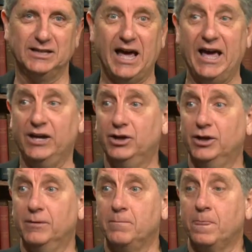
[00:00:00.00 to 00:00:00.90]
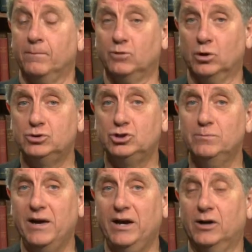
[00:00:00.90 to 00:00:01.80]
And those two
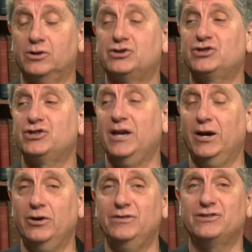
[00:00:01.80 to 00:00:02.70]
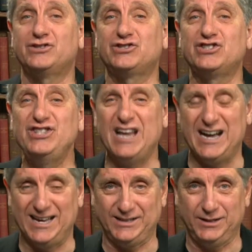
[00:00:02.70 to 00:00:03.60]
men are scaring the
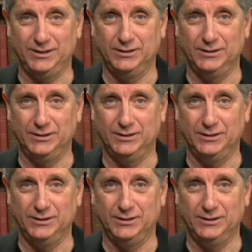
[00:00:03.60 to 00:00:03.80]
snot